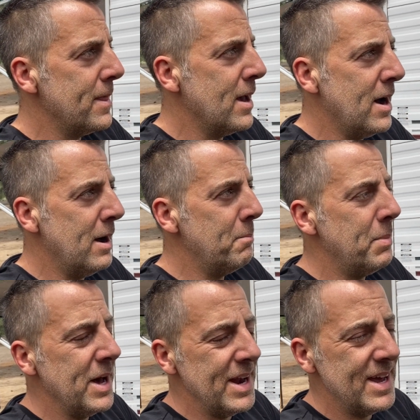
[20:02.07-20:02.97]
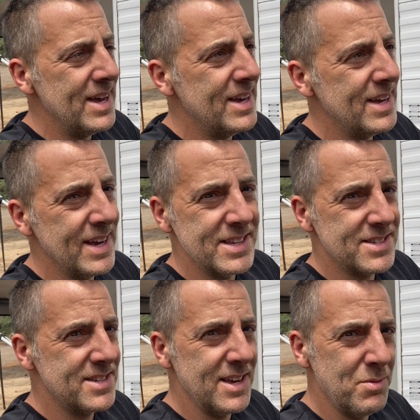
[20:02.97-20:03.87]
but
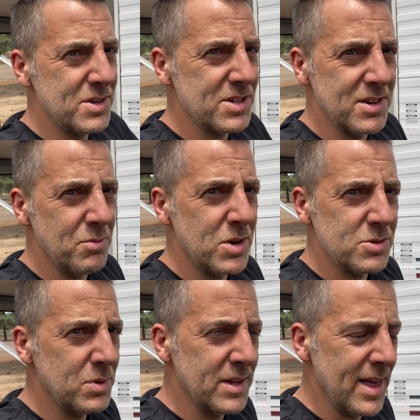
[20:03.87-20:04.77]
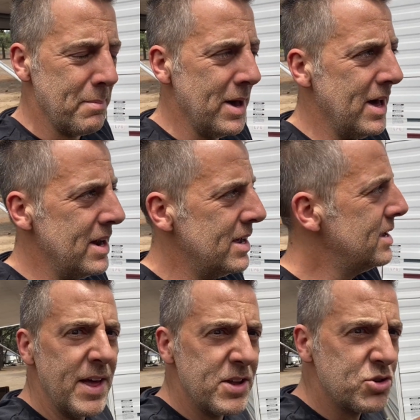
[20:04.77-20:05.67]
it wasn't really that bad. So
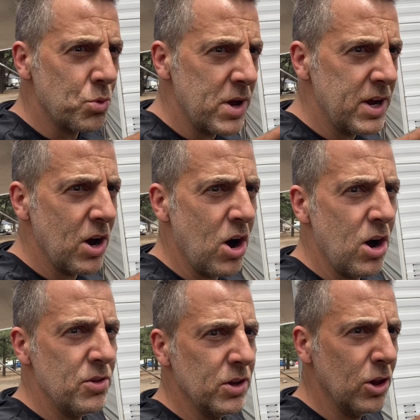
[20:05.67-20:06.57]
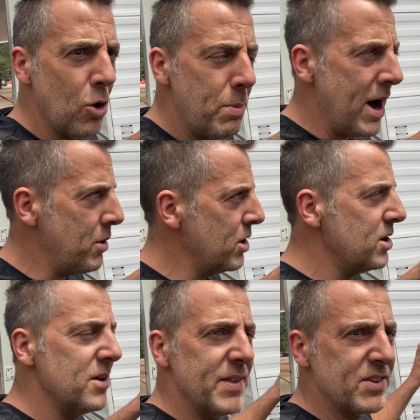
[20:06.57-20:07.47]
that it's running on the low
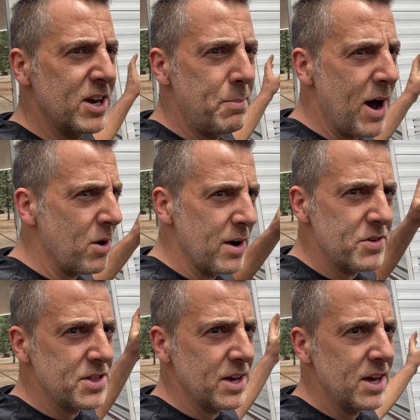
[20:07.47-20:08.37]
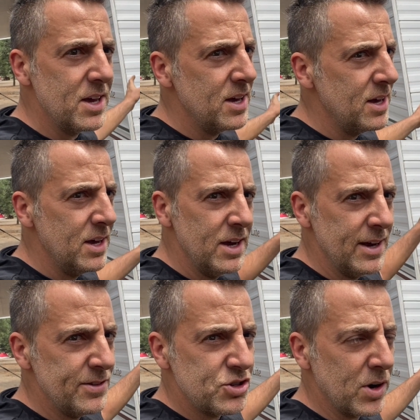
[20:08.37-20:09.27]
power, that's going to power everything
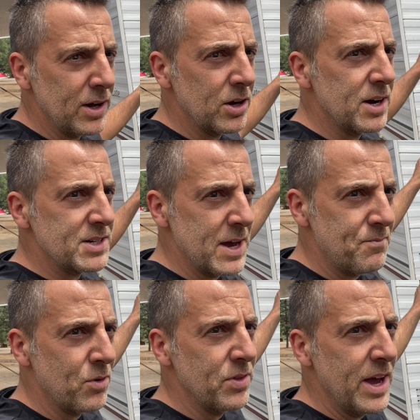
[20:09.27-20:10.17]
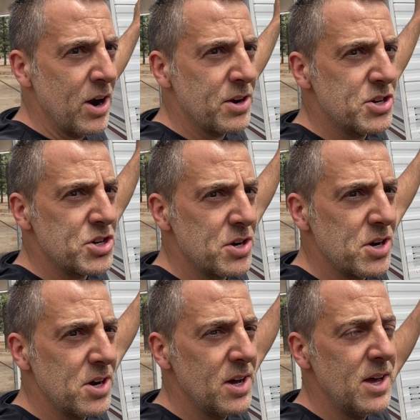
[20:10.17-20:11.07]
in the trailer except for the air
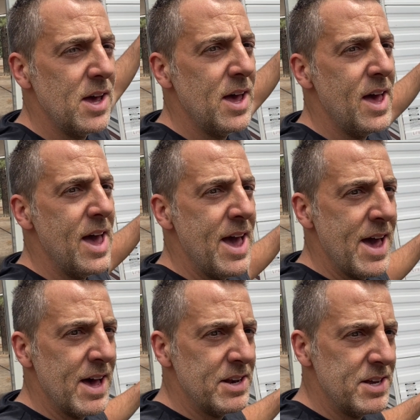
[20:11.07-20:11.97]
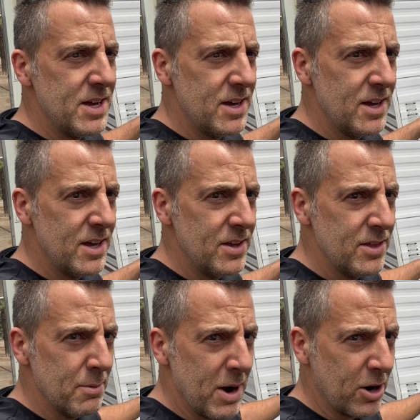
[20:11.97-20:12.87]
conditioner and
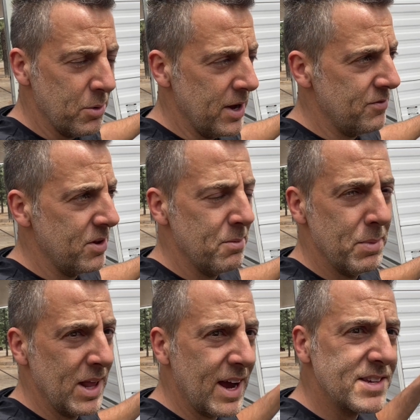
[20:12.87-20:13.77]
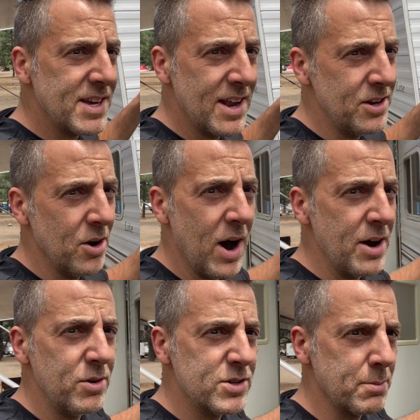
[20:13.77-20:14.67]
the microwave. But like I said, I
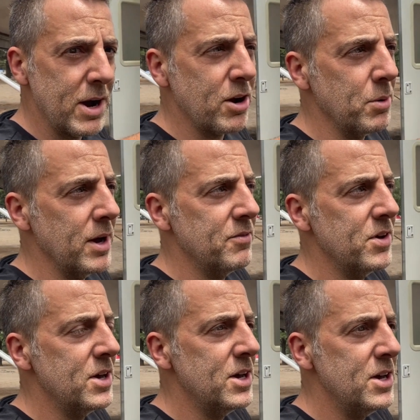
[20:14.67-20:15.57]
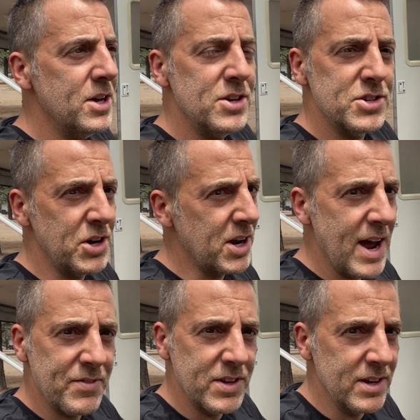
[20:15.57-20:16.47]
don't use the microwave, so you're gonna
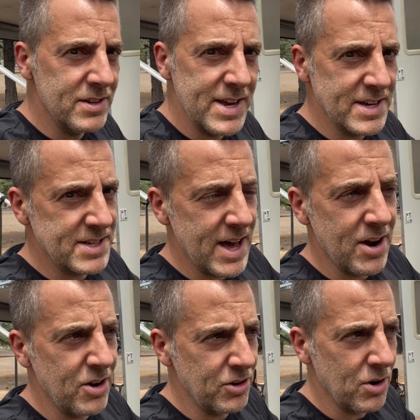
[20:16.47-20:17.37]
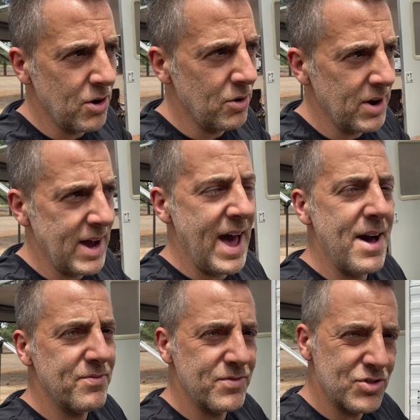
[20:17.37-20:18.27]
have to test that on your own. I
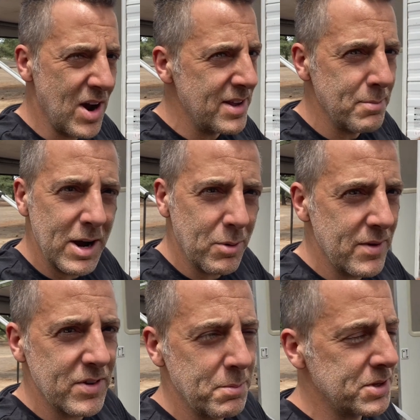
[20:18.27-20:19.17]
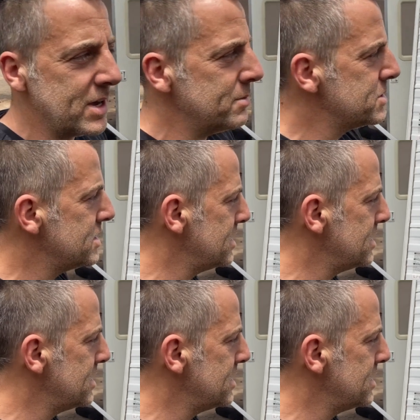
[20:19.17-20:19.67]
have tried the microwave a couple times,